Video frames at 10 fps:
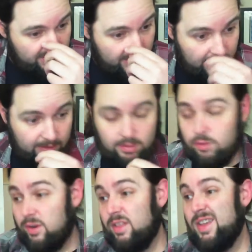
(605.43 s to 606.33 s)

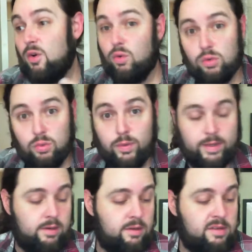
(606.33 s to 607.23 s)
including the old
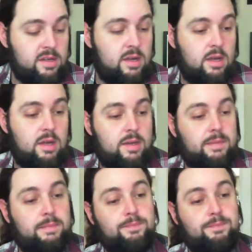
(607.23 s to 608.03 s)
ones. Yeah,